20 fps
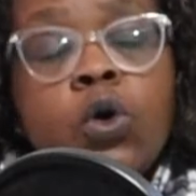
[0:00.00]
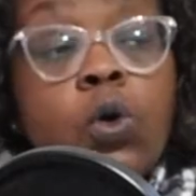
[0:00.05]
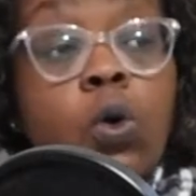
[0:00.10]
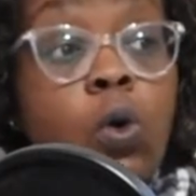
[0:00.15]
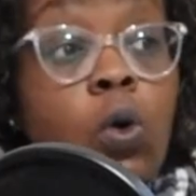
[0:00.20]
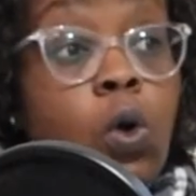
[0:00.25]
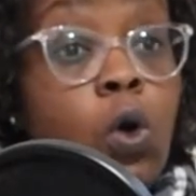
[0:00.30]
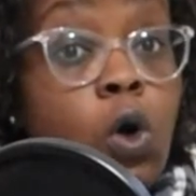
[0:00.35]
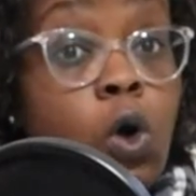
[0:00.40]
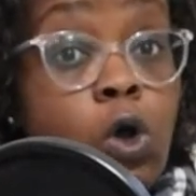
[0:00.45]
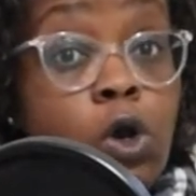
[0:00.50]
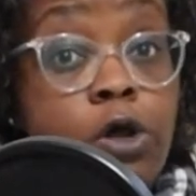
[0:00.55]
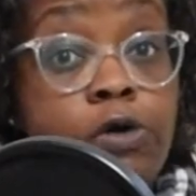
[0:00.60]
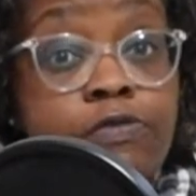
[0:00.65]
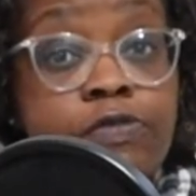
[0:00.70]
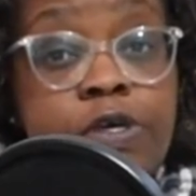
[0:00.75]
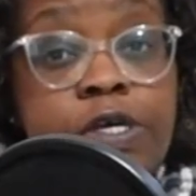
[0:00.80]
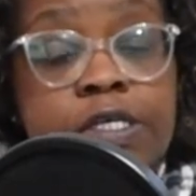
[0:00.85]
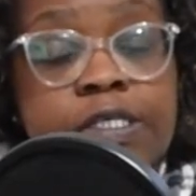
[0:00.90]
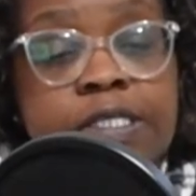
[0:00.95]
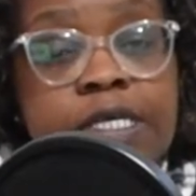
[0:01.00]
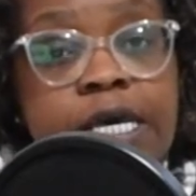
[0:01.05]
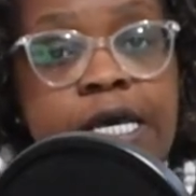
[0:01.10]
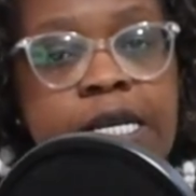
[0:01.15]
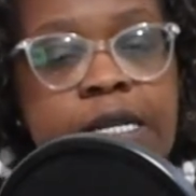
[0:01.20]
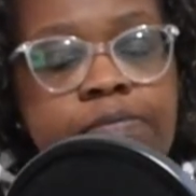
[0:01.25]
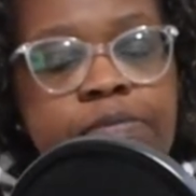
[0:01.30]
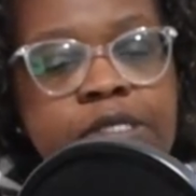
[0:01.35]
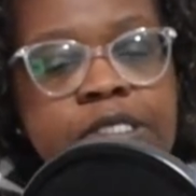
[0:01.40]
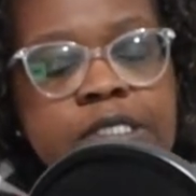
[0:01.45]
All of these
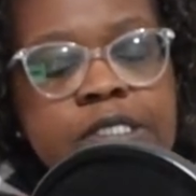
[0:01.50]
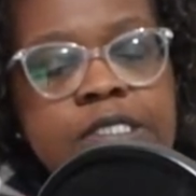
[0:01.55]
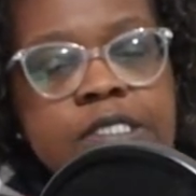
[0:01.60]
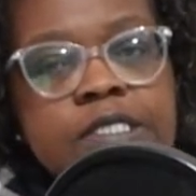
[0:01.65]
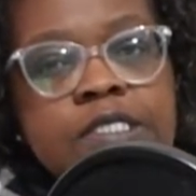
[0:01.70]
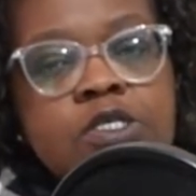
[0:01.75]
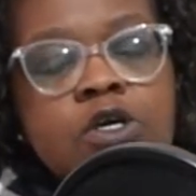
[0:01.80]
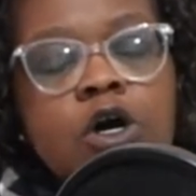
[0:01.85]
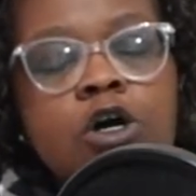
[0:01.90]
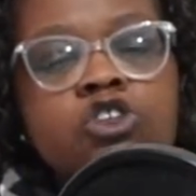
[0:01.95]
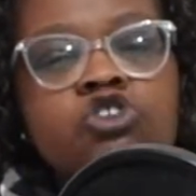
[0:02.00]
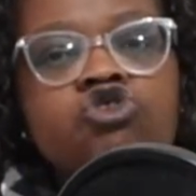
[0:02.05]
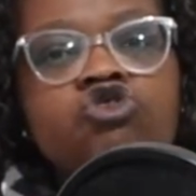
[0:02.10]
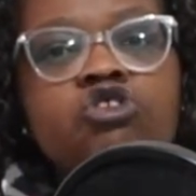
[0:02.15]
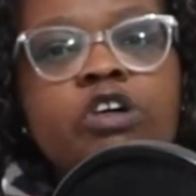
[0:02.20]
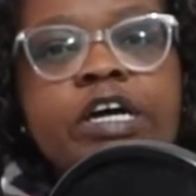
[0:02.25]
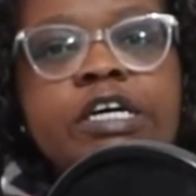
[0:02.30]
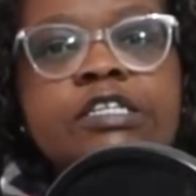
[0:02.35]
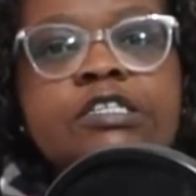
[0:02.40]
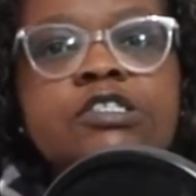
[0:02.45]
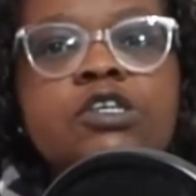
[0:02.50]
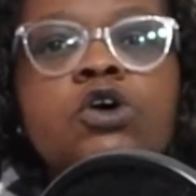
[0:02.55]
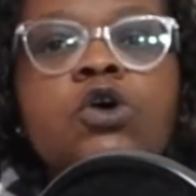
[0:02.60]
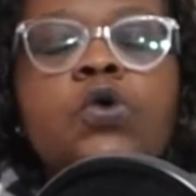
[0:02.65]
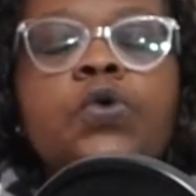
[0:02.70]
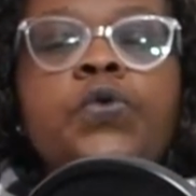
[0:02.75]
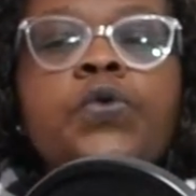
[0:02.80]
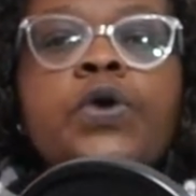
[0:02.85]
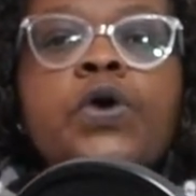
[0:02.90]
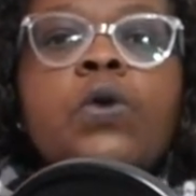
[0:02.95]
elements and these constructs
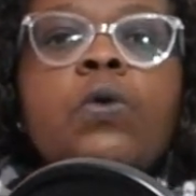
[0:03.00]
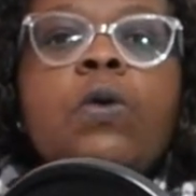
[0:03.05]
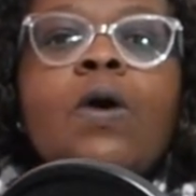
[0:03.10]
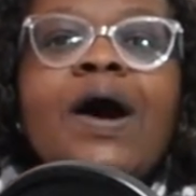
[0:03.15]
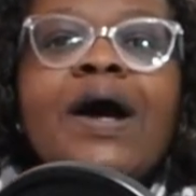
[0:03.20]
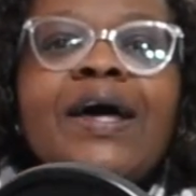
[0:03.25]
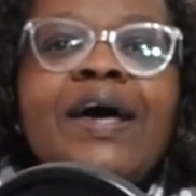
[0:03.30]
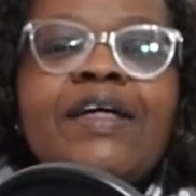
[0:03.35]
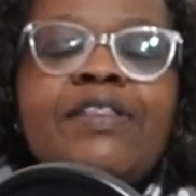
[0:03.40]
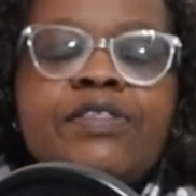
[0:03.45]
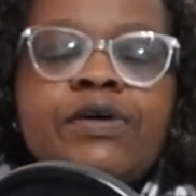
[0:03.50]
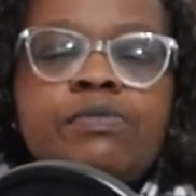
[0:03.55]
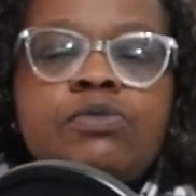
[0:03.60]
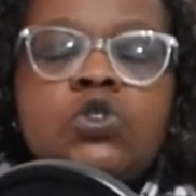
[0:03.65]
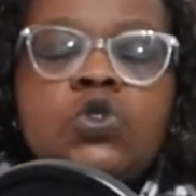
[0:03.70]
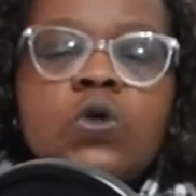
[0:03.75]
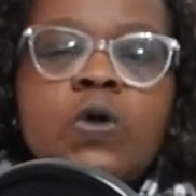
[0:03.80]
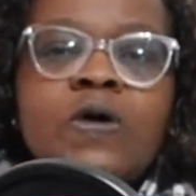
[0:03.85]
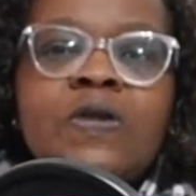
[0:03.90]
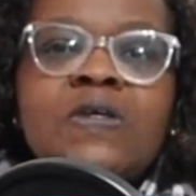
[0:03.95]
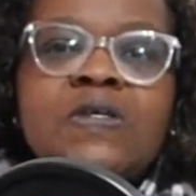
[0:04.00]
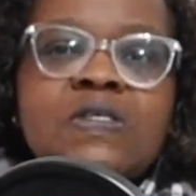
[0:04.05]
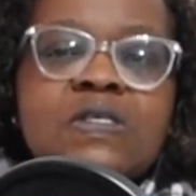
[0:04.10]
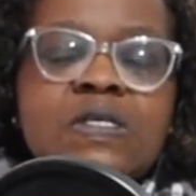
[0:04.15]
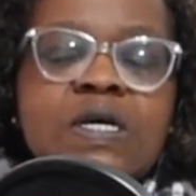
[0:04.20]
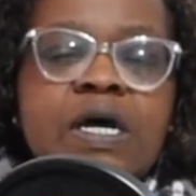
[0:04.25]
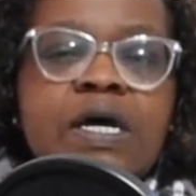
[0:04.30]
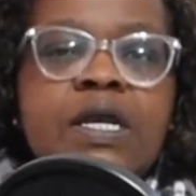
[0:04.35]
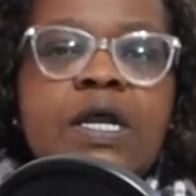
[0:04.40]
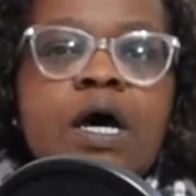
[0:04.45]
require them to
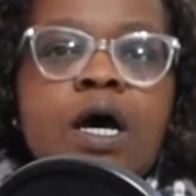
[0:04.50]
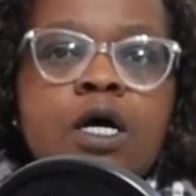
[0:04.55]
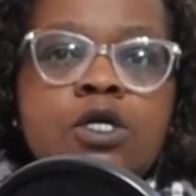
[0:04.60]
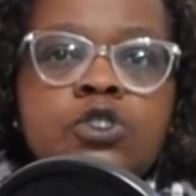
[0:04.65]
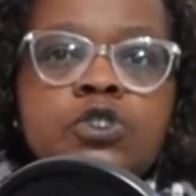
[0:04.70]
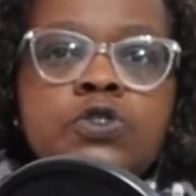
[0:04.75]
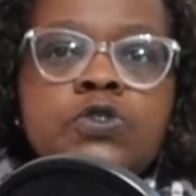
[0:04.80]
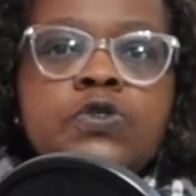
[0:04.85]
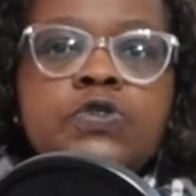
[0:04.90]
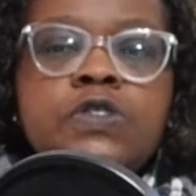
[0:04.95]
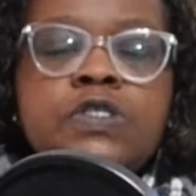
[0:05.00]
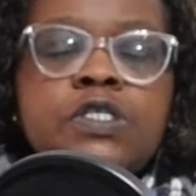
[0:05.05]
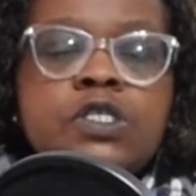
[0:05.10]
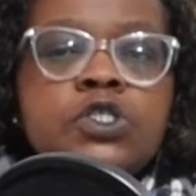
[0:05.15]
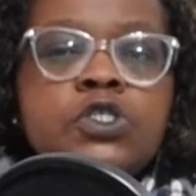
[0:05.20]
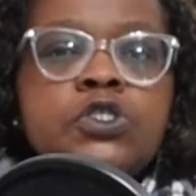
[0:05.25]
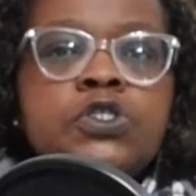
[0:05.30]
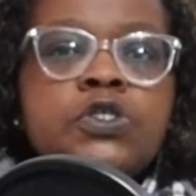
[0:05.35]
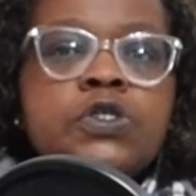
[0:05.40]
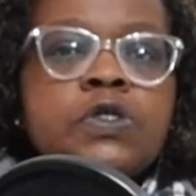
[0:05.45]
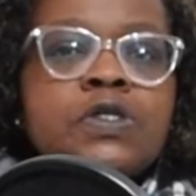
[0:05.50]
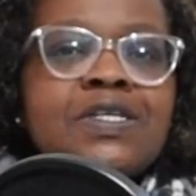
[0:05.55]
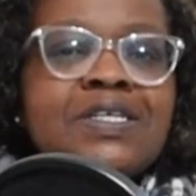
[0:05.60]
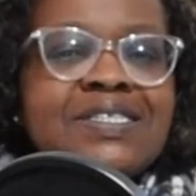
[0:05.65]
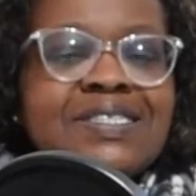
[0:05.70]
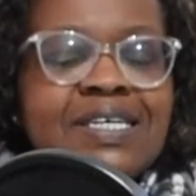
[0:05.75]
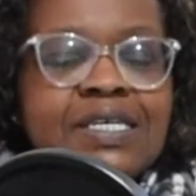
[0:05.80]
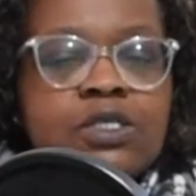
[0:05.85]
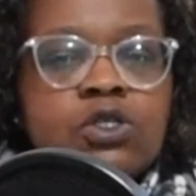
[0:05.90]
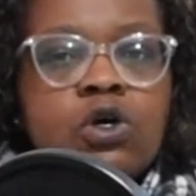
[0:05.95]
understand how to use digital
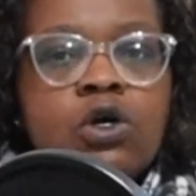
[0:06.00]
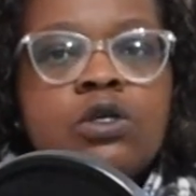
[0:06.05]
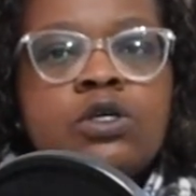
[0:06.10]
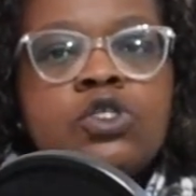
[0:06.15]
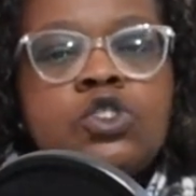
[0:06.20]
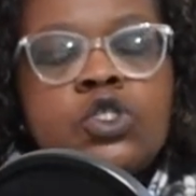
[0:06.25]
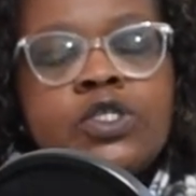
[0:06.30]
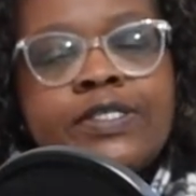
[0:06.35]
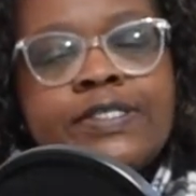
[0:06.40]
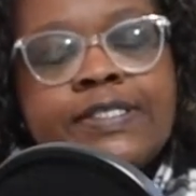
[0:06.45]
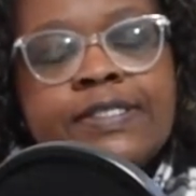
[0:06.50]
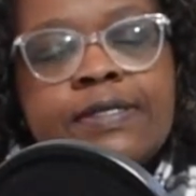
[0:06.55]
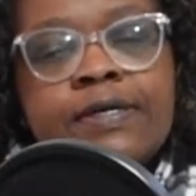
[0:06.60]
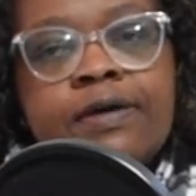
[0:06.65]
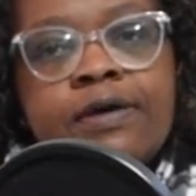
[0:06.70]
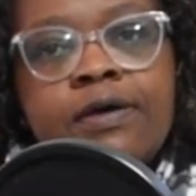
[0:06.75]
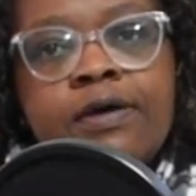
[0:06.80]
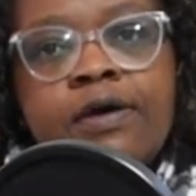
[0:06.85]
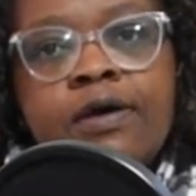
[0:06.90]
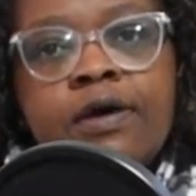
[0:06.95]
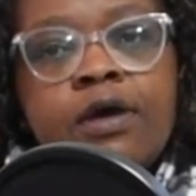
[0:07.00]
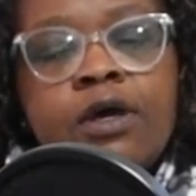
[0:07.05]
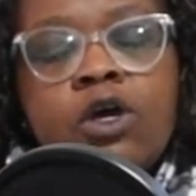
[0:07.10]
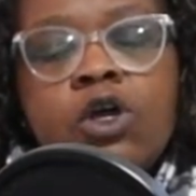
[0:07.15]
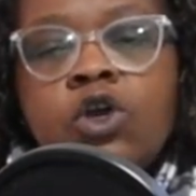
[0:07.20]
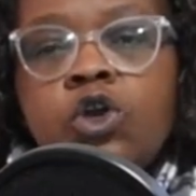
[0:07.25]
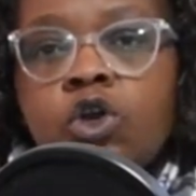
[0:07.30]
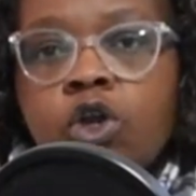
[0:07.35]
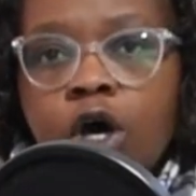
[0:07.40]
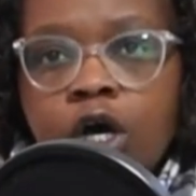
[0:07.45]
technologies.
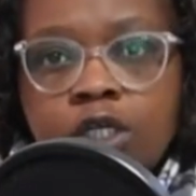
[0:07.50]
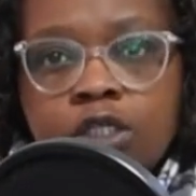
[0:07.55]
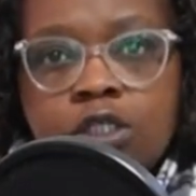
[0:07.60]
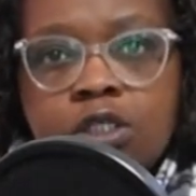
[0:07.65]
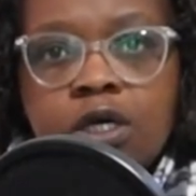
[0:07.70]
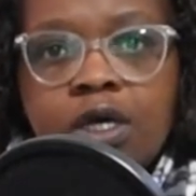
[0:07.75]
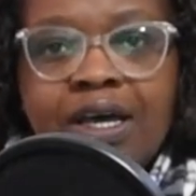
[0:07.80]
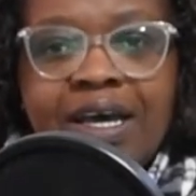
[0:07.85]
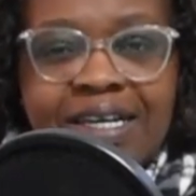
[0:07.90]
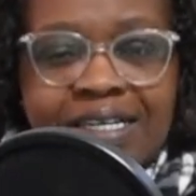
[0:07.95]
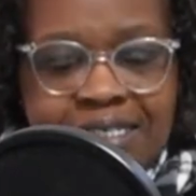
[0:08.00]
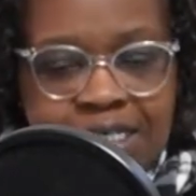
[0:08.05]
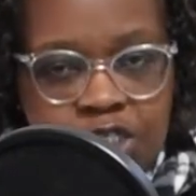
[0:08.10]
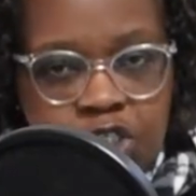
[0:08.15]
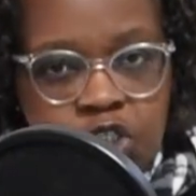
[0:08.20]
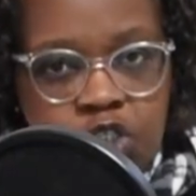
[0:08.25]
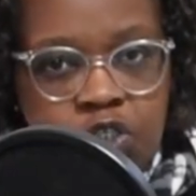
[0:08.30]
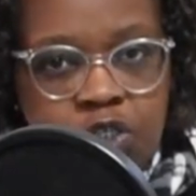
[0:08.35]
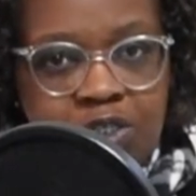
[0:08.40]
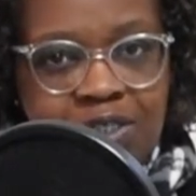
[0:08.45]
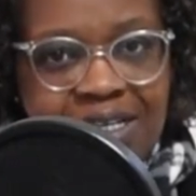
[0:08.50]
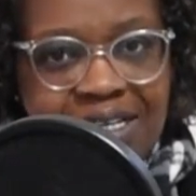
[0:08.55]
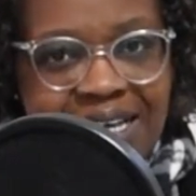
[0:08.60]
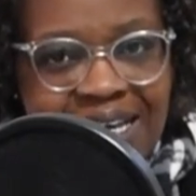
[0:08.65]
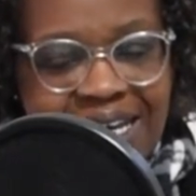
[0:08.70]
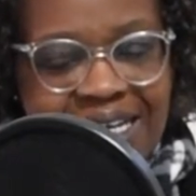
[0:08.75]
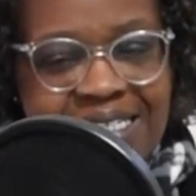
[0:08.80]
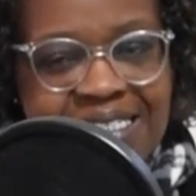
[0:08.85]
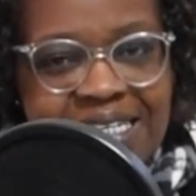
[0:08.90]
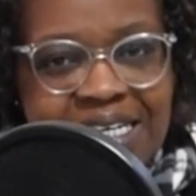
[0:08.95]
Not a digital
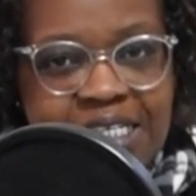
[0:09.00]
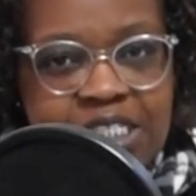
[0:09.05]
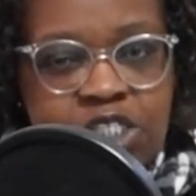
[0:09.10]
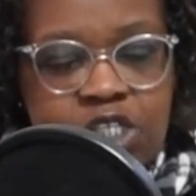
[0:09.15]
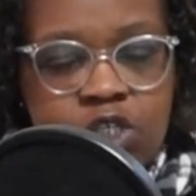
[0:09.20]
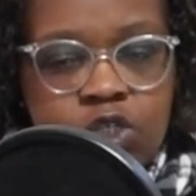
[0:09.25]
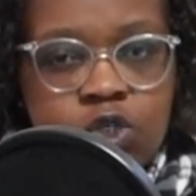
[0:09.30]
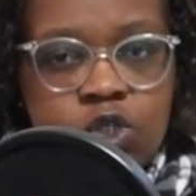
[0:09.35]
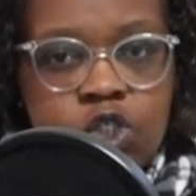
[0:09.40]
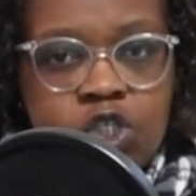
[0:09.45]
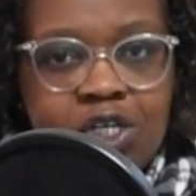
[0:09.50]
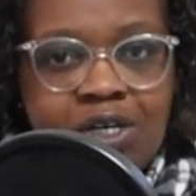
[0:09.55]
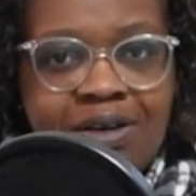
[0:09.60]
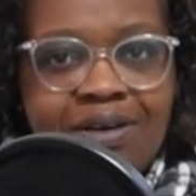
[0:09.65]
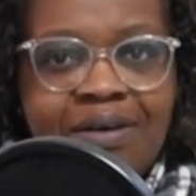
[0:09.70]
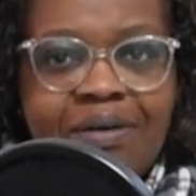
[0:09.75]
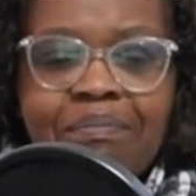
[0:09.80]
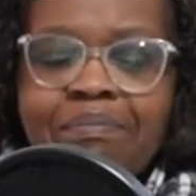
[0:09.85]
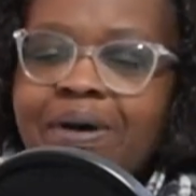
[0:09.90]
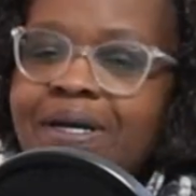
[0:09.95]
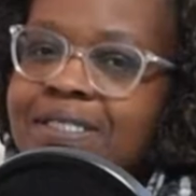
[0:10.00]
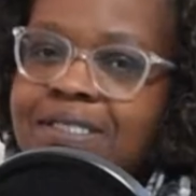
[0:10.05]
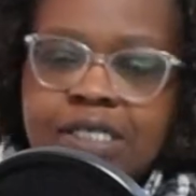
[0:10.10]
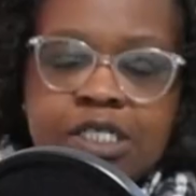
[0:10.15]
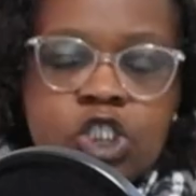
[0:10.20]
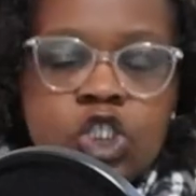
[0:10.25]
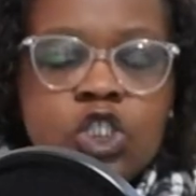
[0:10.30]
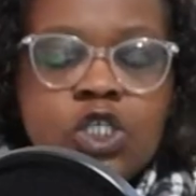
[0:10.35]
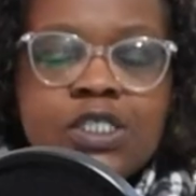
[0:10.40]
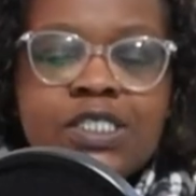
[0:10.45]
edtech solution, but
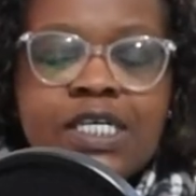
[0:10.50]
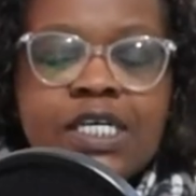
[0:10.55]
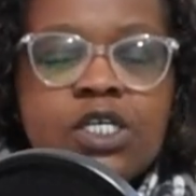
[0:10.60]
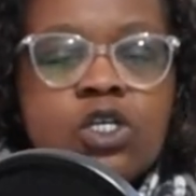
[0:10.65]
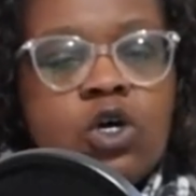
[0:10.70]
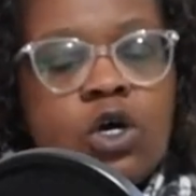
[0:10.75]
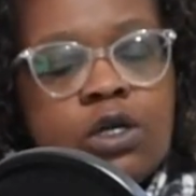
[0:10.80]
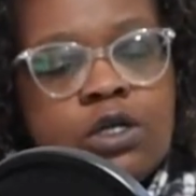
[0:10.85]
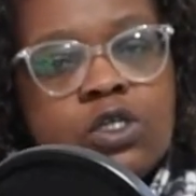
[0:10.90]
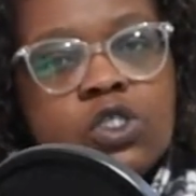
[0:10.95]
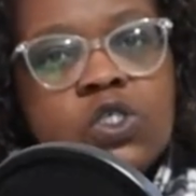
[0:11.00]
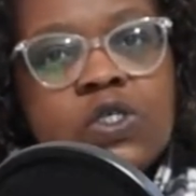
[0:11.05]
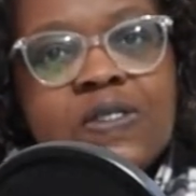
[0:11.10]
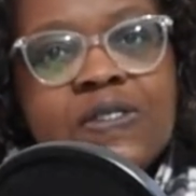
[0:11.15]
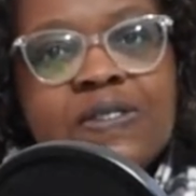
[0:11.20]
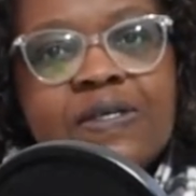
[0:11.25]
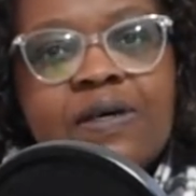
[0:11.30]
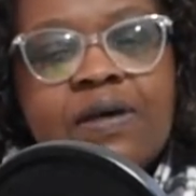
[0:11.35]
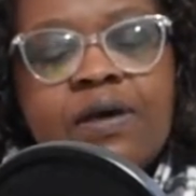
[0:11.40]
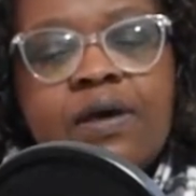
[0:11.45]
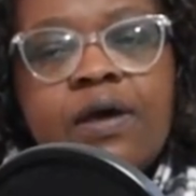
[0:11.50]
digital technologies.